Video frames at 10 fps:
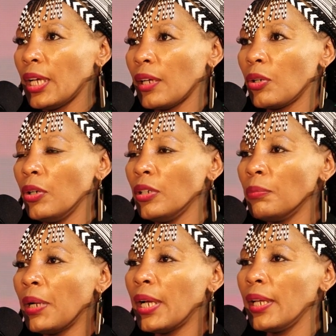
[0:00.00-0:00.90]
I call
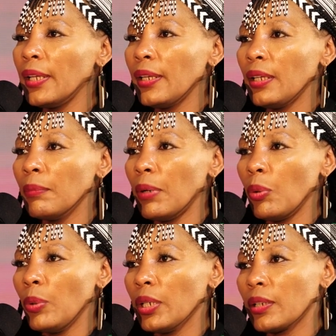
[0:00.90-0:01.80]
my
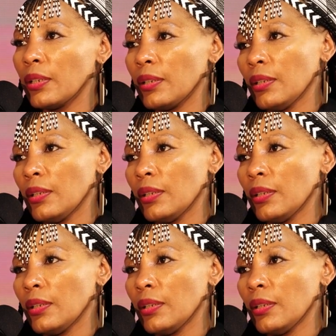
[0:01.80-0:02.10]
work